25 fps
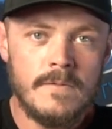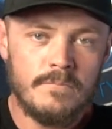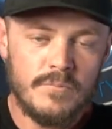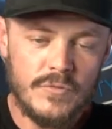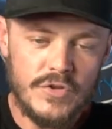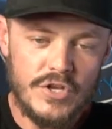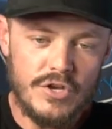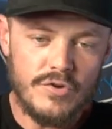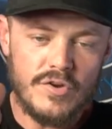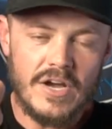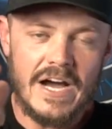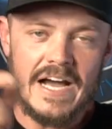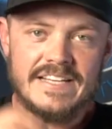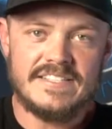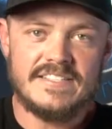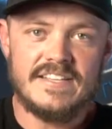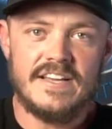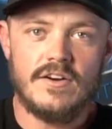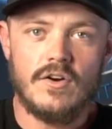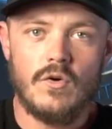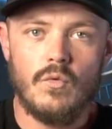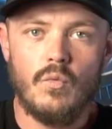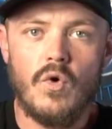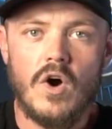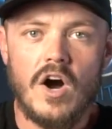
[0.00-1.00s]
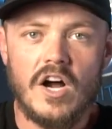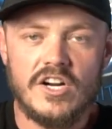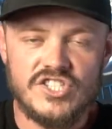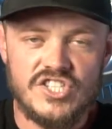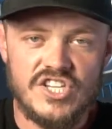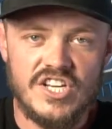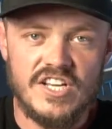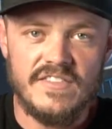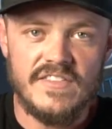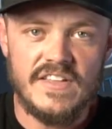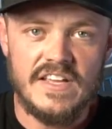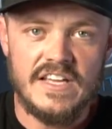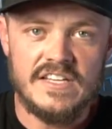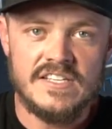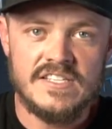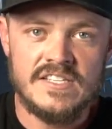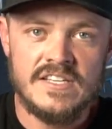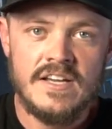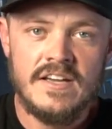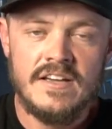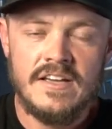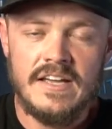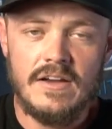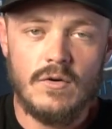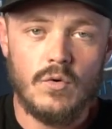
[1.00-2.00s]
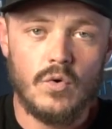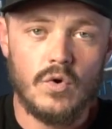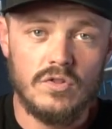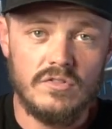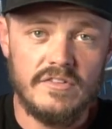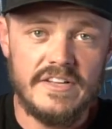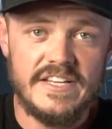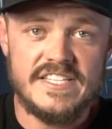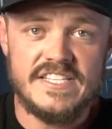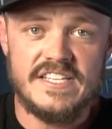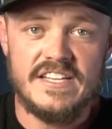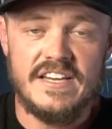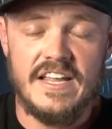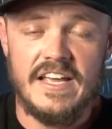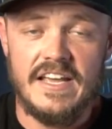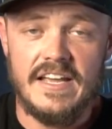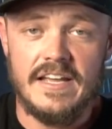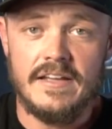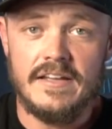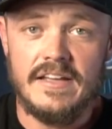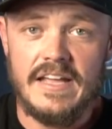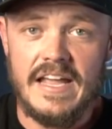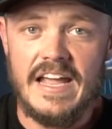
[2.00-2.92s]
you guys that are watching this or listening